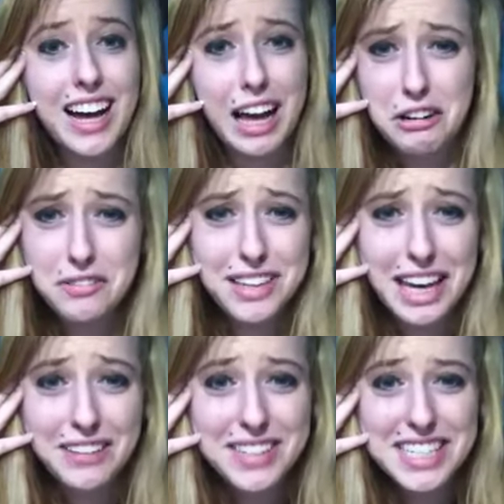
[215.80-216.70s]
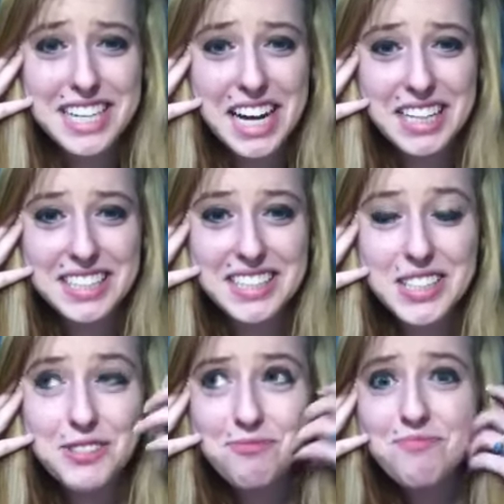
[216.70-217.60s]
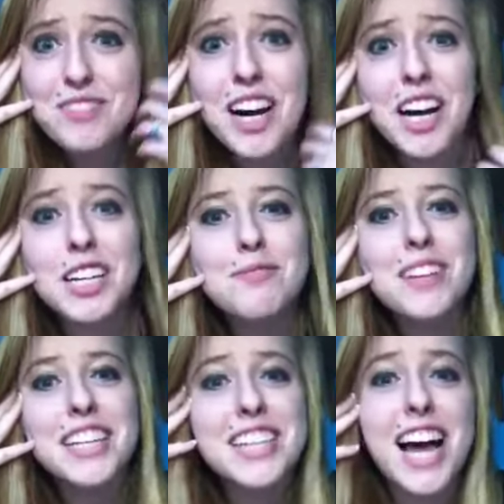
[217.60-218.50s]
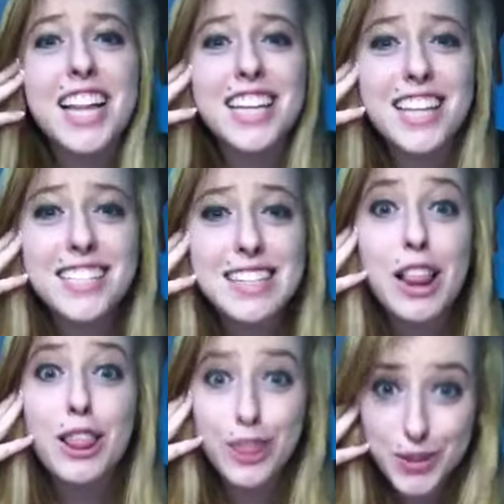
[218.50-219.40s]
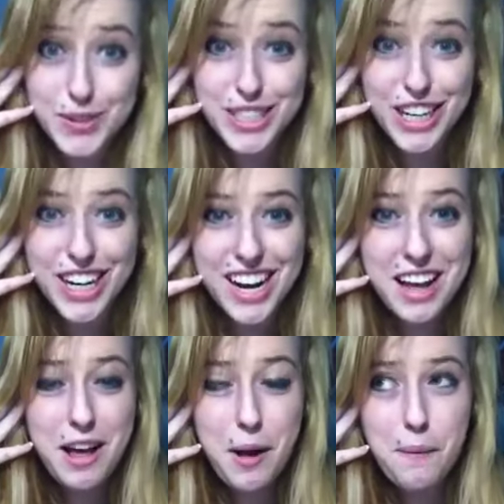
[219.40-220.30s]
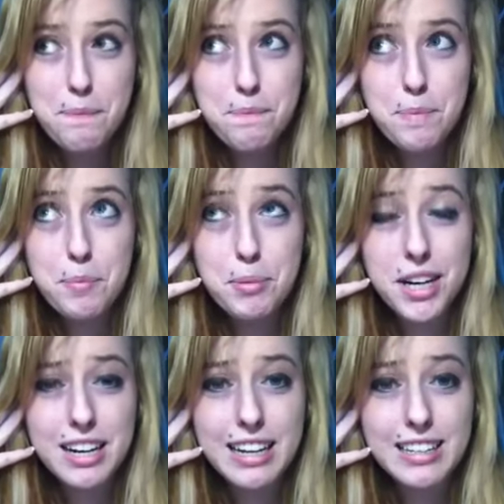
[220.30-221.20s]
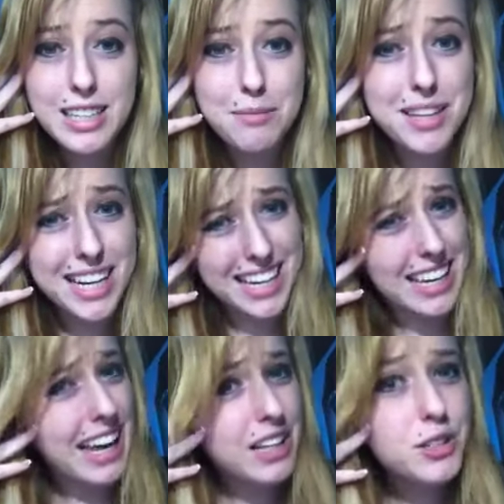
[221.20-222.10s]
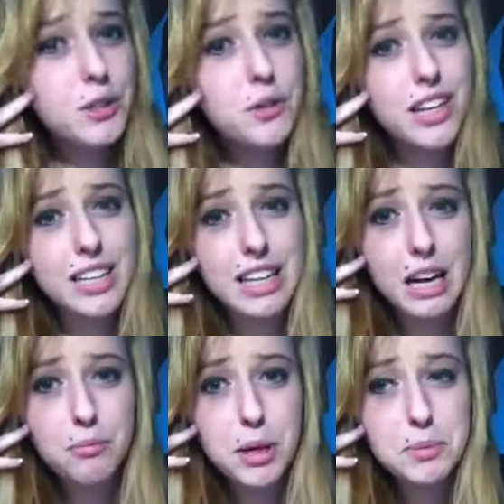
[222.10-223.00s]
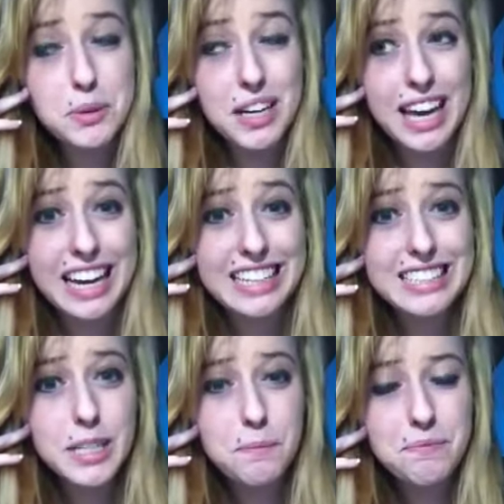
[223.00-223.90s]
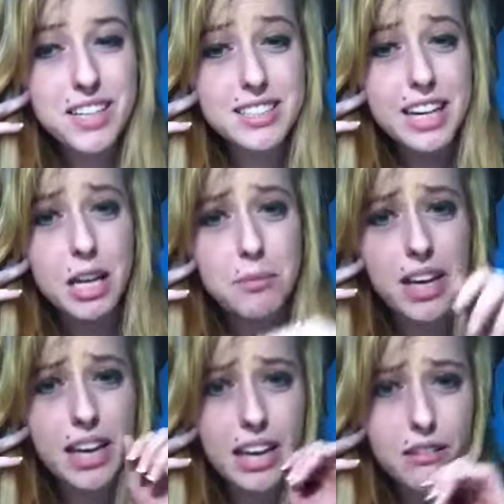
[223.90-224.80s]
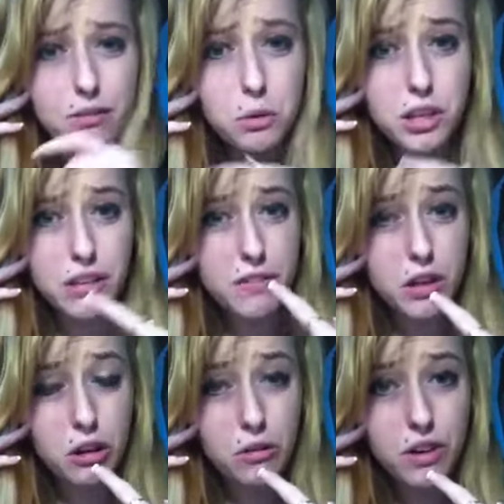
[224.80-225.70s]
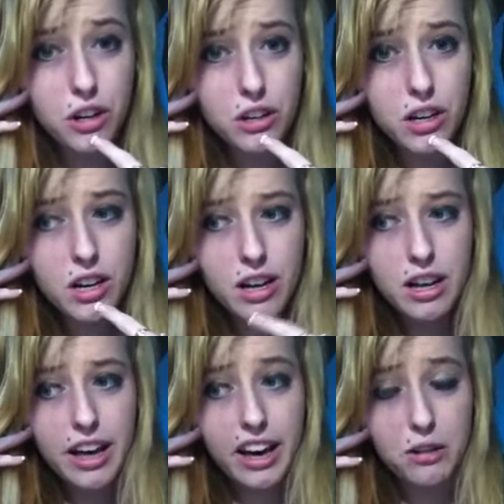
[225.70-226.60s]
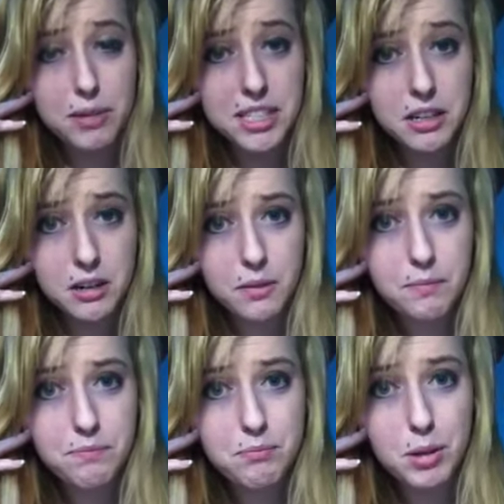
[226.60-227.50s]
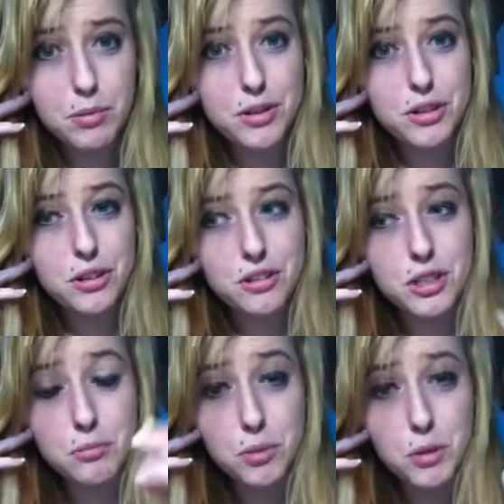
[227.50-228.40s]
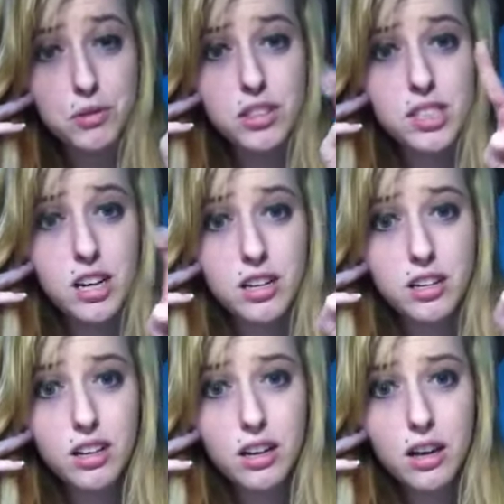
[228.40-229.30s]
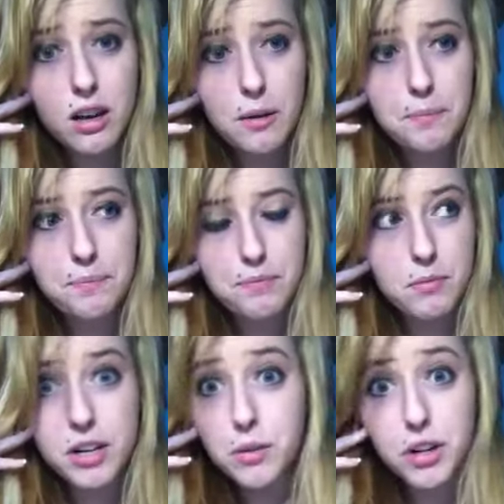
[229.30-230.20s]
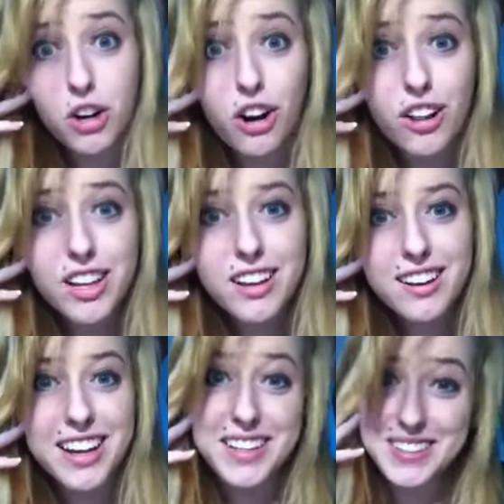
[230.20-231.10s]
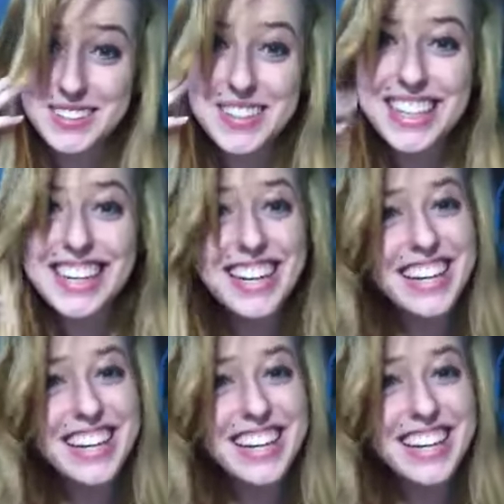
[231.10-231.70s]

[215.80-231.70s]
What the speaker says: I don't really have any talents. I am a talentless loser. But something I can do that a lot of people can't is I can make a four-leaf clover out of my tongue. My brother calls it a mutant tongue. Whatever you want to call it, I can do it.